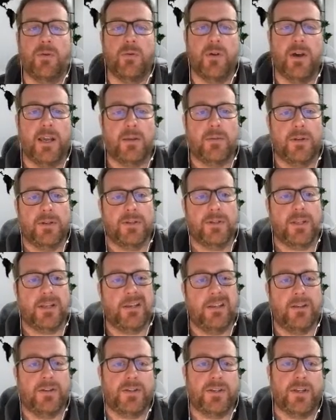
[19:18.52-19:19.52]
work, because
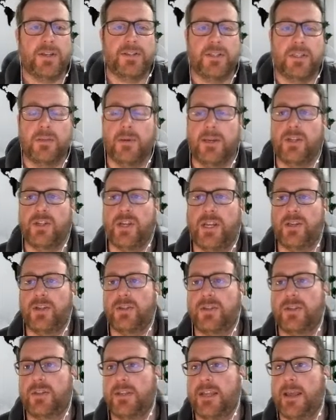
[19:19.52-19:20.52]
suddenly you're starting to make changes
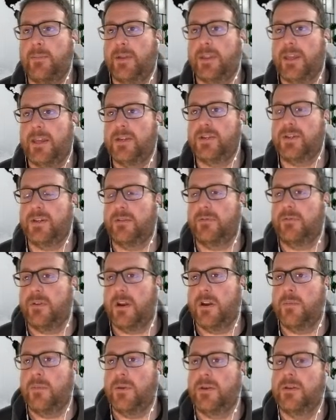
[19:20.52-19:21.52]
to the application
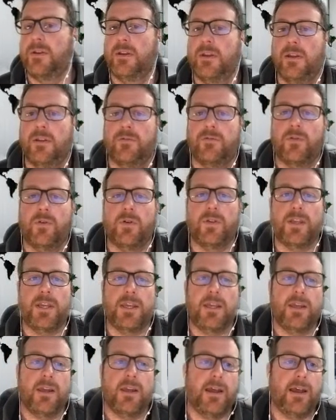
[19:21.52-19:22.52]
environment for
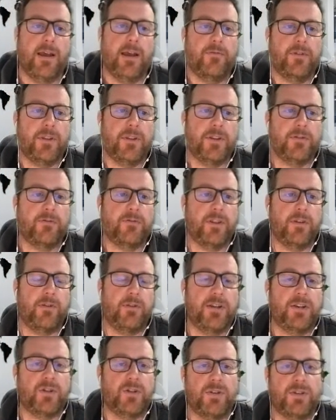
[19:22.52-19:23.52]
the
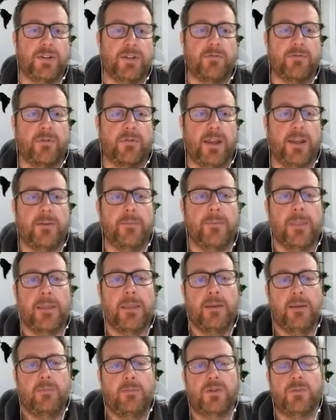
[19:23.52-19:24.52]
registry software,
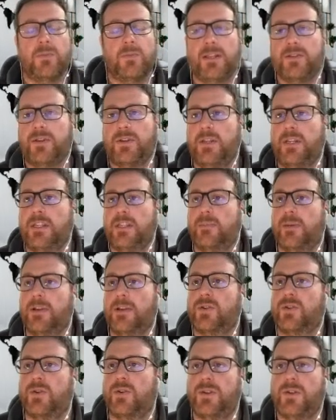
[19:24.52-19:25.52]
which means you need to make
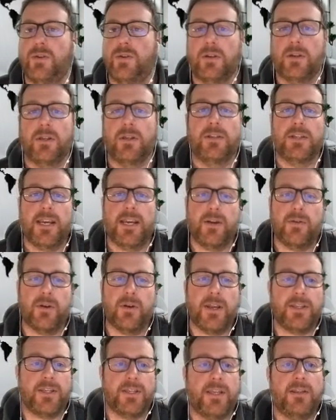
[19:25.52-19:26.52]
sure that you can
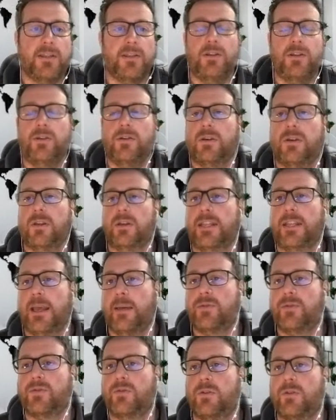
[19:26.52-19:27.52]
containerize it, that you can
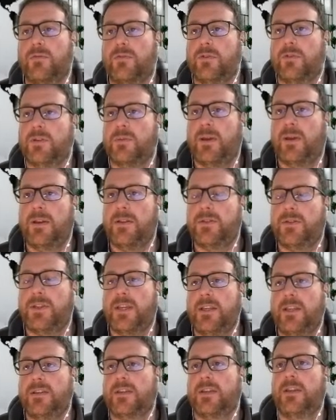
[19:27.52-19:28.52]
capture all of your
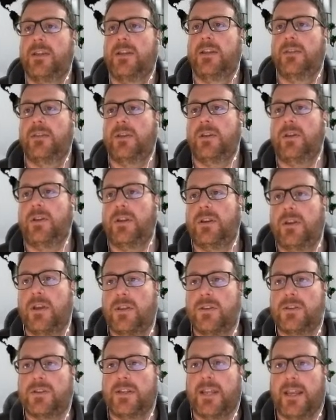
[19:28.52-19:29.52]
dependencies, that you can
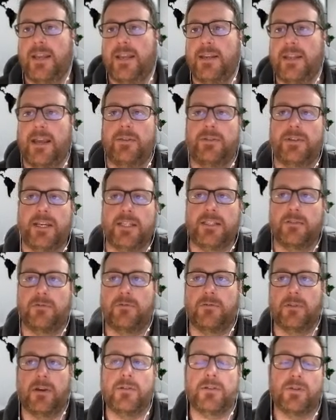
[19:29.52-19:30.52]
understand how data
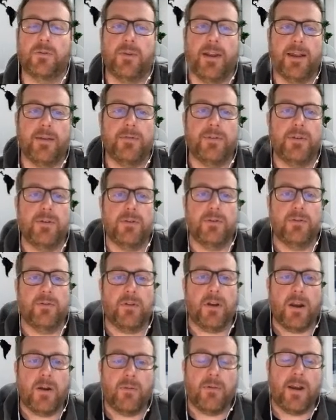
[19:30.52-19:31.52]
flows around
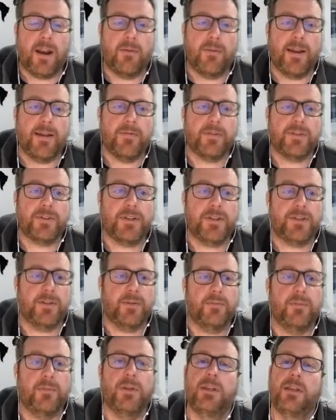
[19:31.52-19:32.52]
the
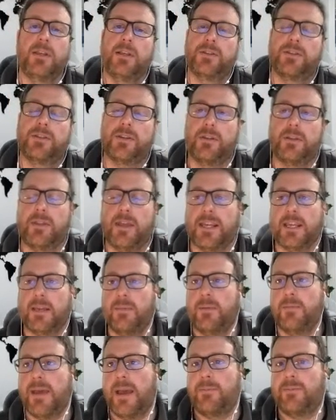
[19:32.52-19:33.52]
system, so that they can be
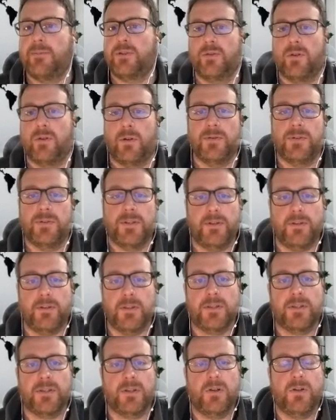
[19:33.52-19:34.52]
mapped onto the
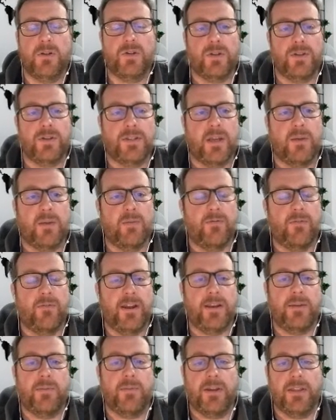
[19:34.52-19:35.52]
solutions that are
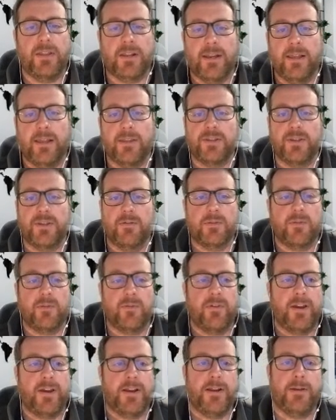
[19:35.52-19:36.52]
provided by the cloud service
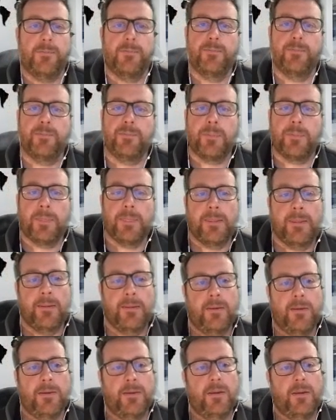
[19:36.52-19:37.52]
provider.
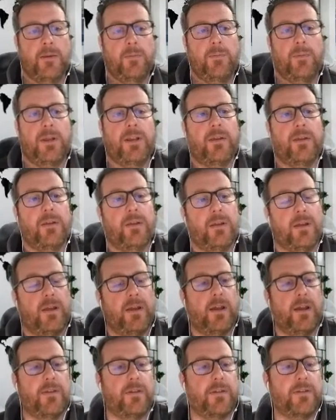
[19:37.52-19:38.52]
But
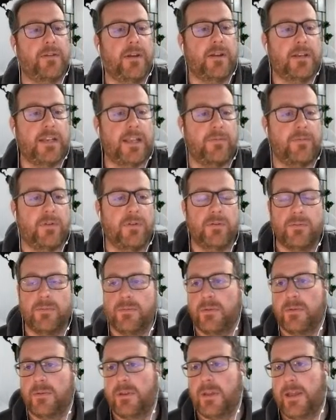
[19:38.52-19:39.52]
at the third level,
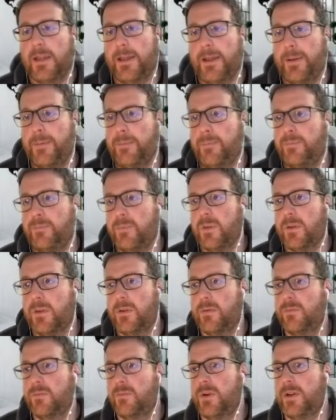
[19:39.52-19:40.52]

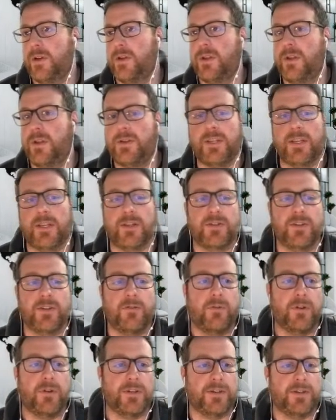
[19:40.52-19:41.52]
when you're using a
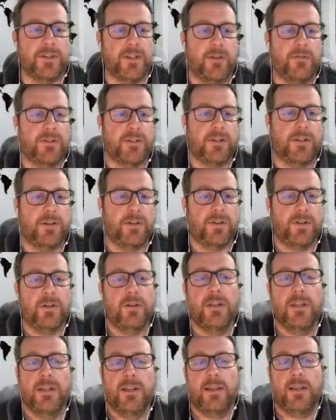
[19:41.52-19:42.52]
software as a service solution,
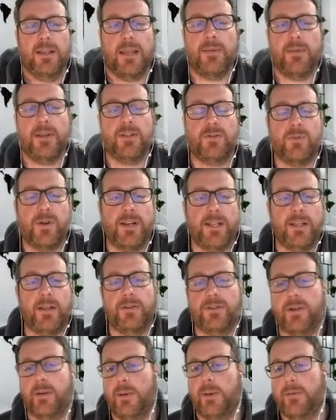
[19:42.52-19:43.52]
it means running
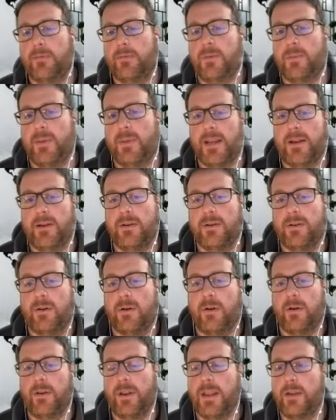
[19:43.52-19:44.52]
your top level domain
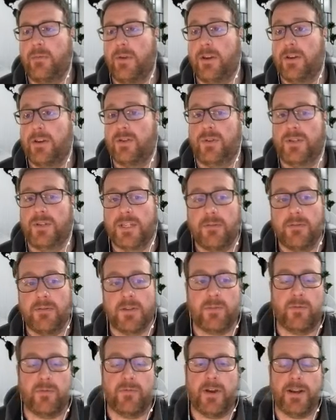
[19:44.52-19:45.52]
on a registry
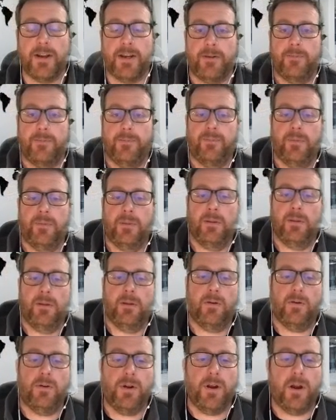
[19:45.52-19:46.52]
service provider
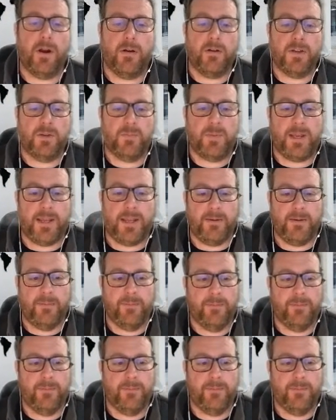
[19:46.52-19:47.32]
or an RSP.